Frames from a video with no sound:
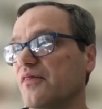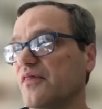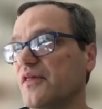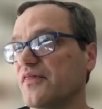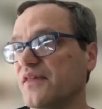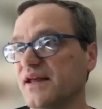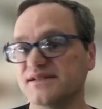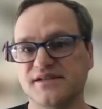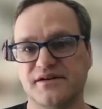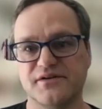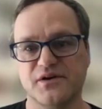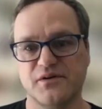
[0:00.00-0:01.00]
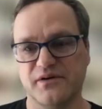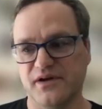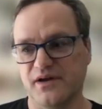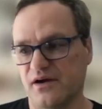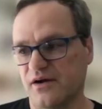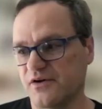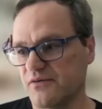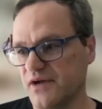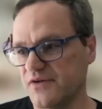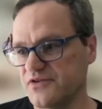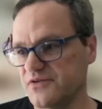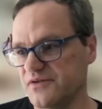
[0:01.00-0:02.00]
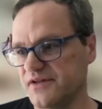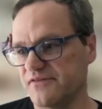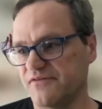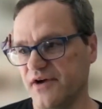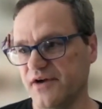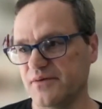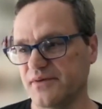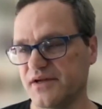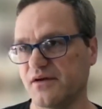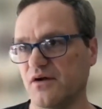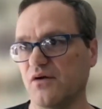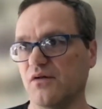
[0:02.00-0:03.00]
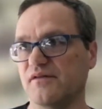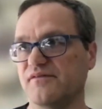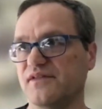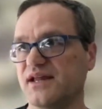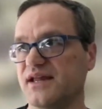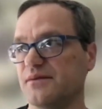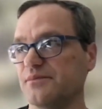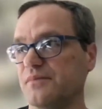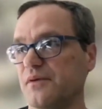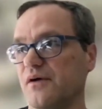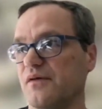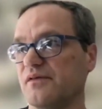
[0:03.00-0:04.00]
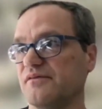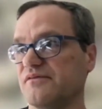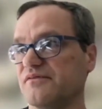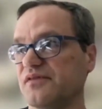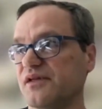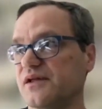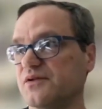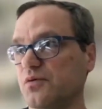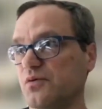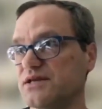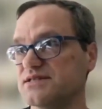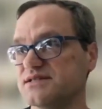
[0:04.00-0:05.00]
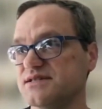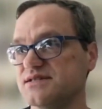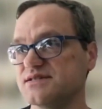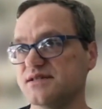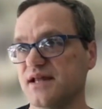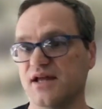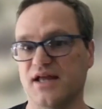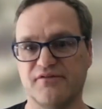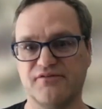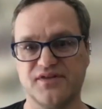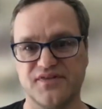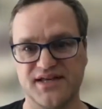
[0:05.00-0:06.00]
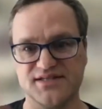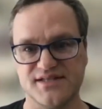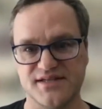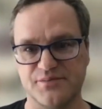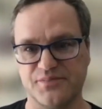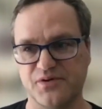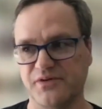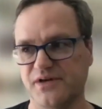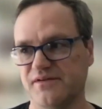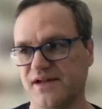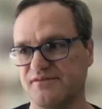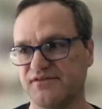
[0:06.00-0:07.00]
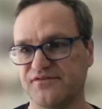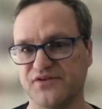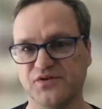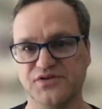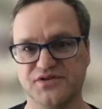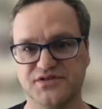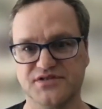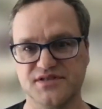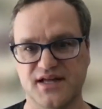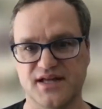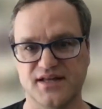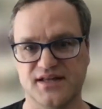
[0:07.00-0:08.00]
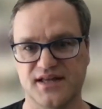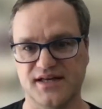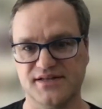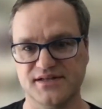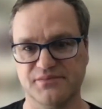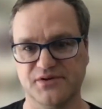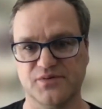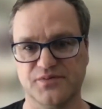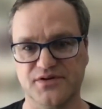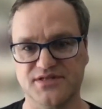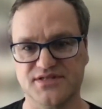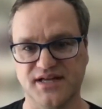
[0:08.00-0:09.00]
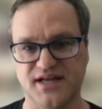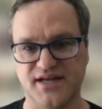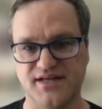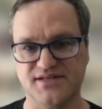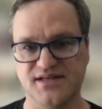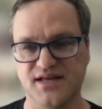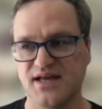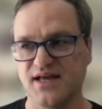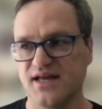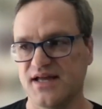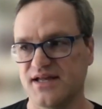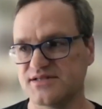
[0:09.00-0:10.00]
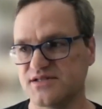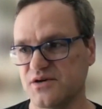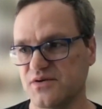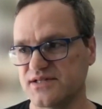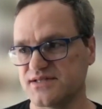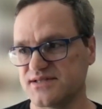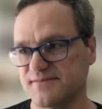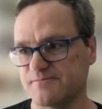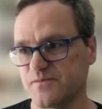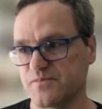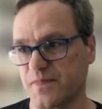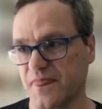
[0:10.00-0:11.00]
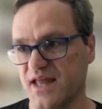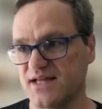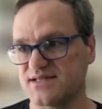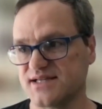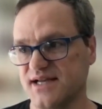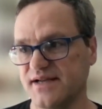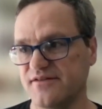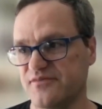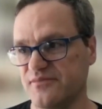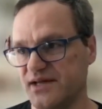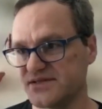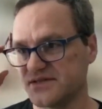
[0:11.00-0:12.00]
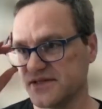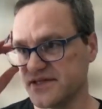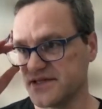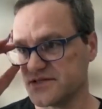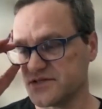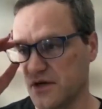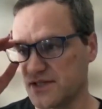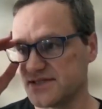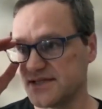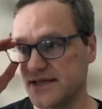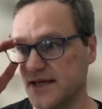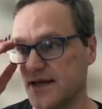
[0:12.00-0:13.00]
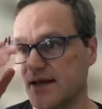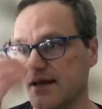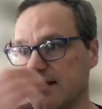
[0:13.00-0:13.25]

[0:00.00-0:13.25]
the things that are going on around you in the environment, all of the noises, like everything's an input. We don't have the filters that a typical person has. And so it's kind of mentally exhausting.